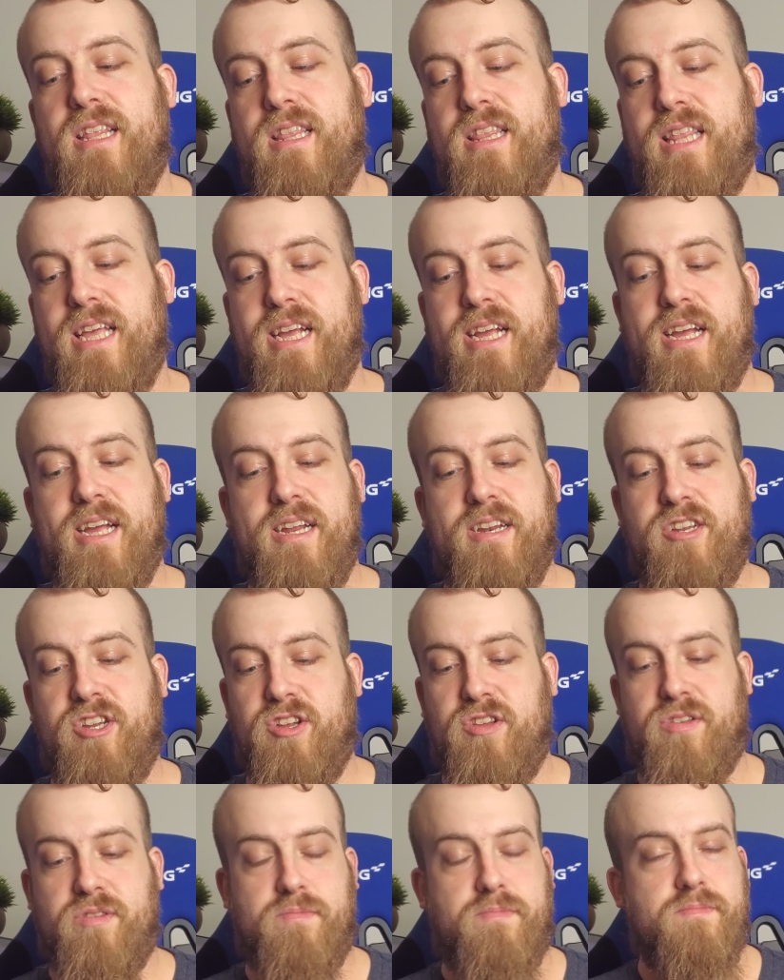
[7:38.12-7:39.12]
They
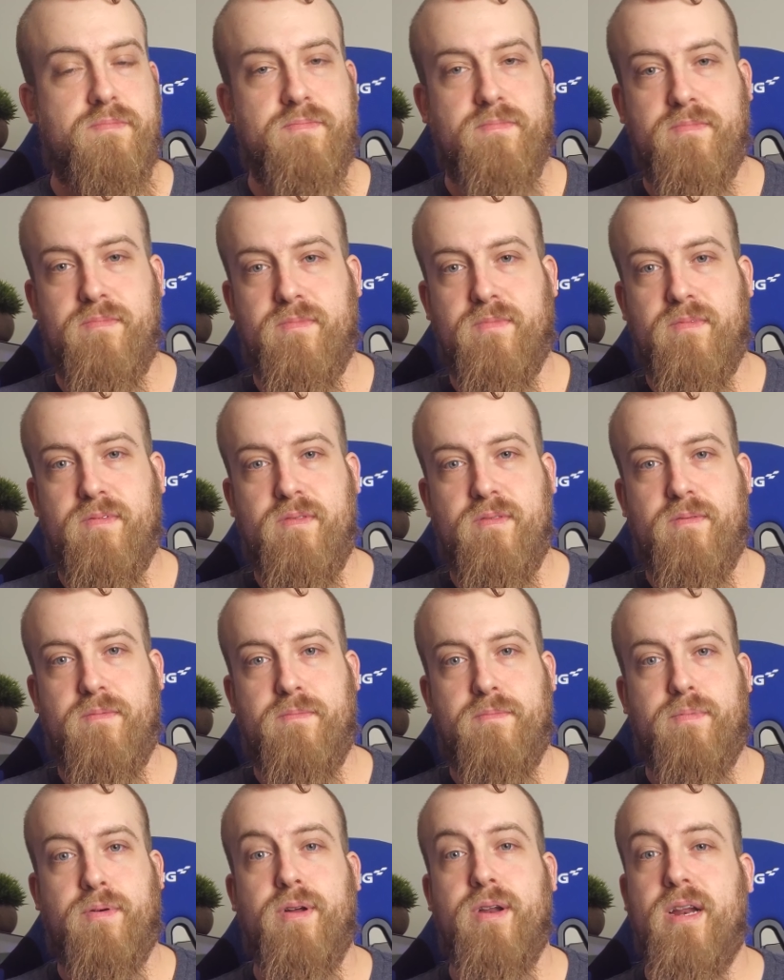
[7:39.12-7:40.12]
just
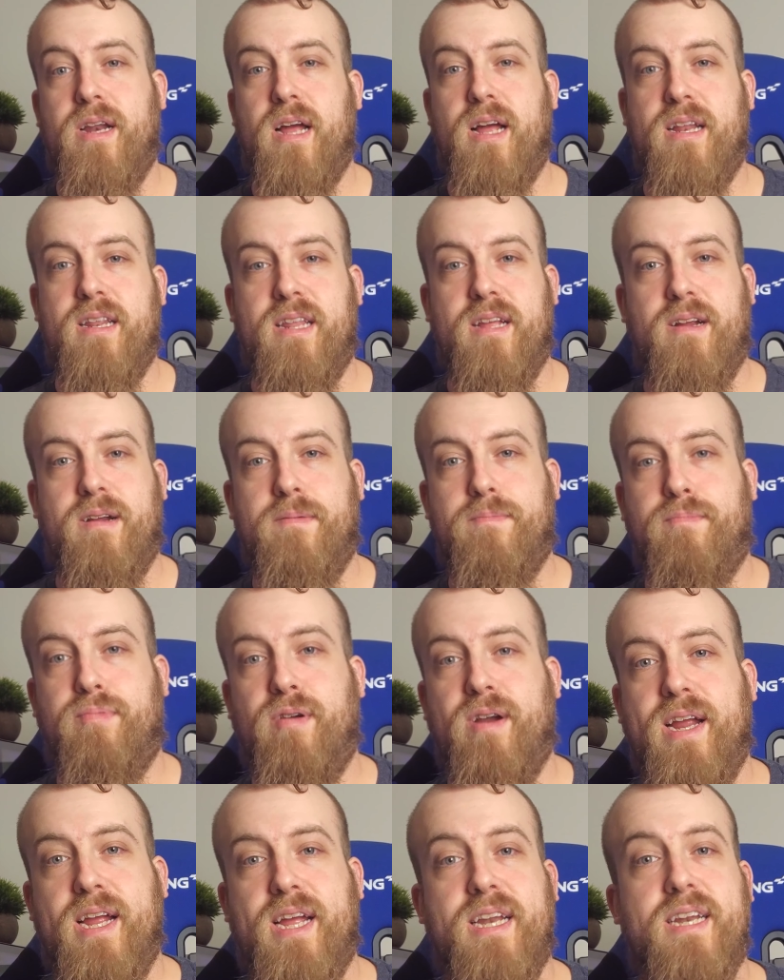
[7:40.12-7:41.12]
put it on their
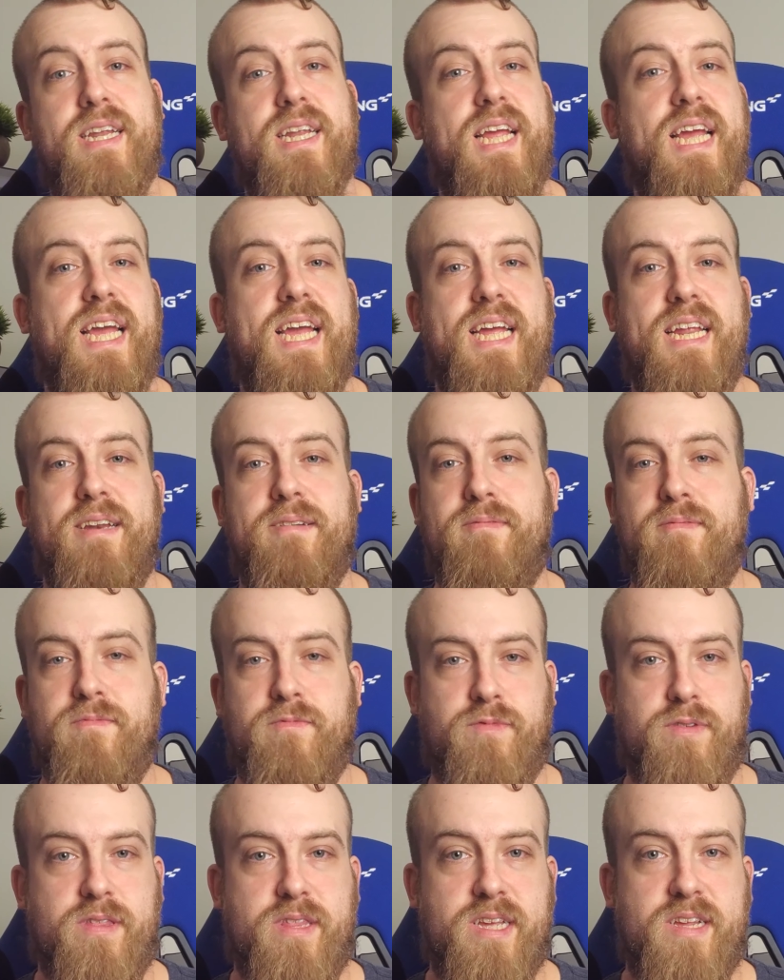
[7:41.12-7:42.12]
brand and
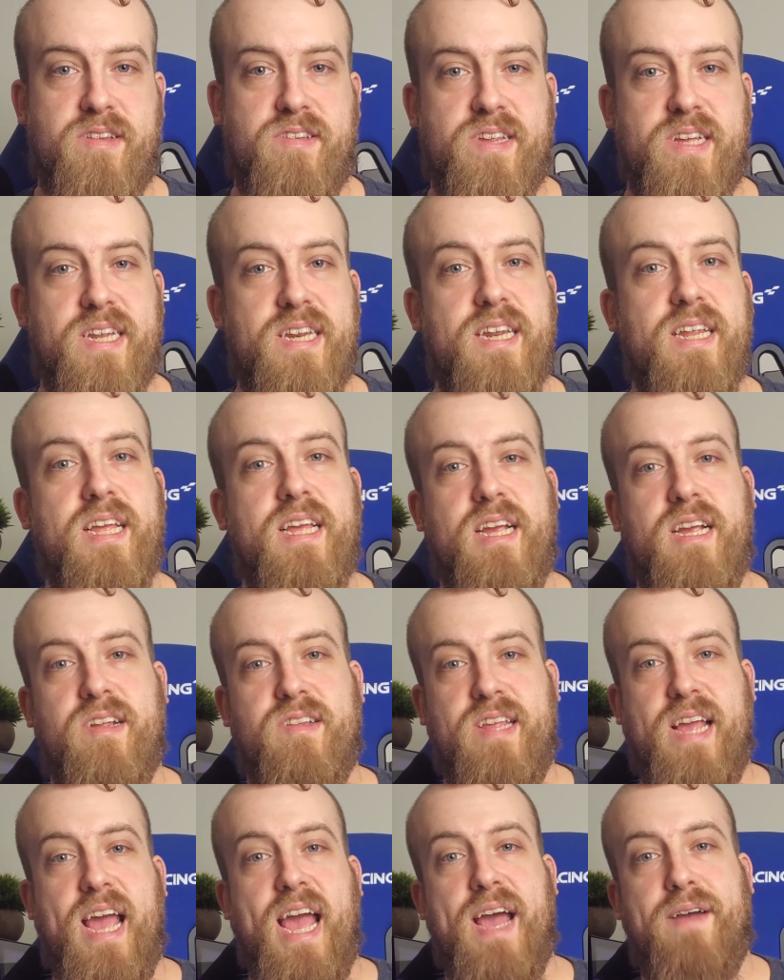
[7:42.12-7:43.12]
release it because
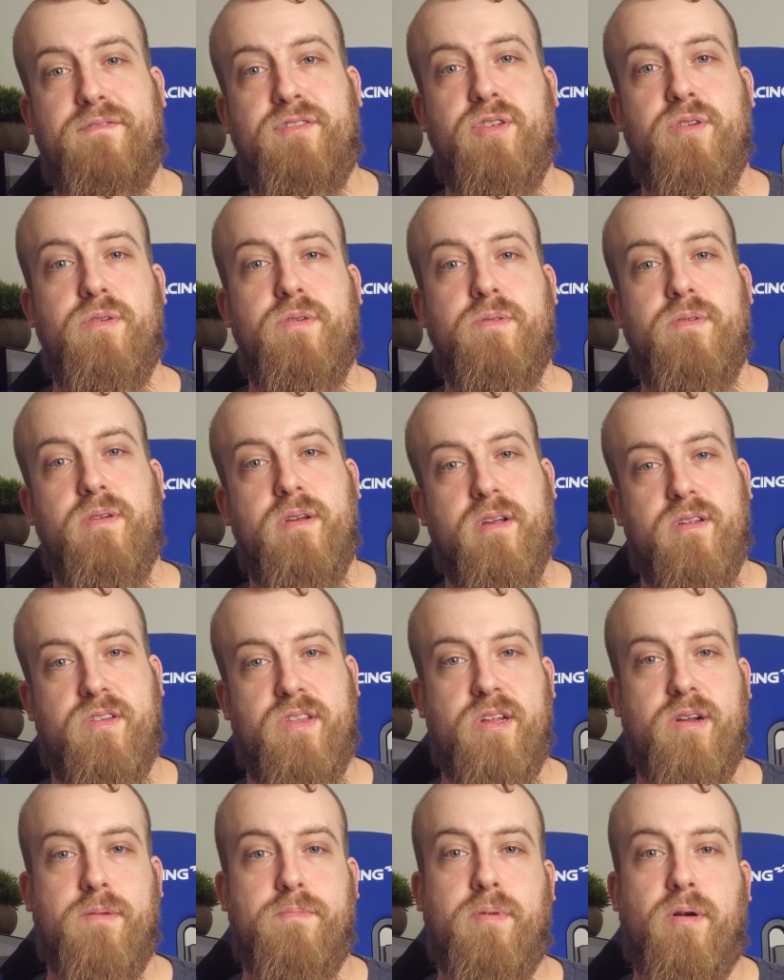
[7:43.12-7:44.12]
they have to, because
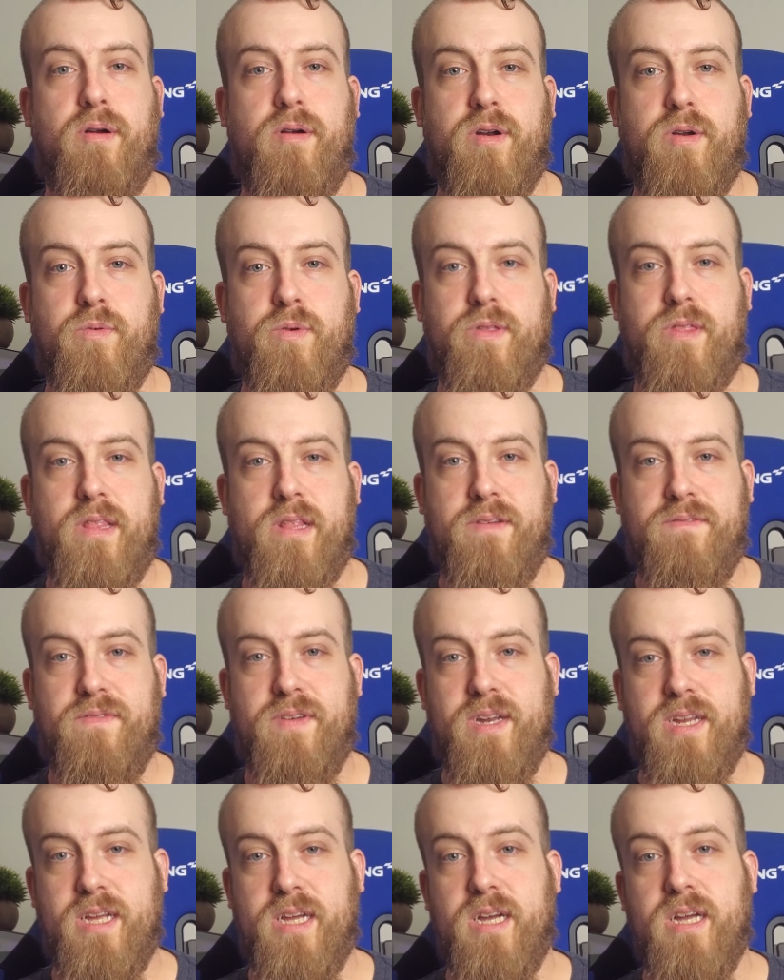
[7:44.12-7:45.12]
they're a partner with
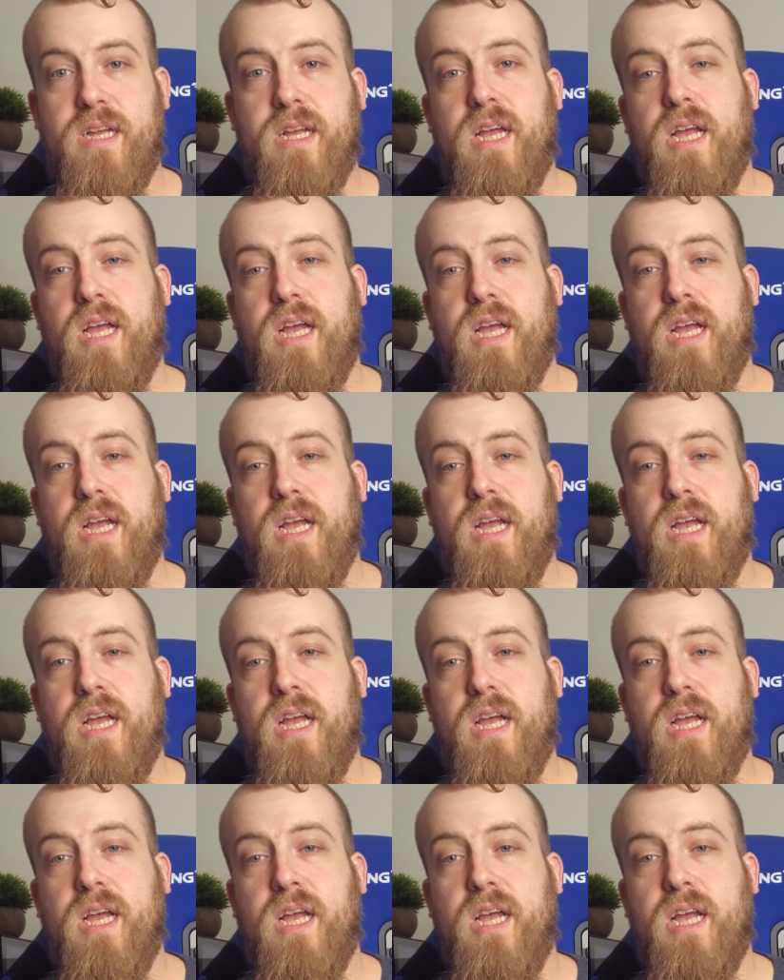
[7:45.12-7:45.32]
Nvidia.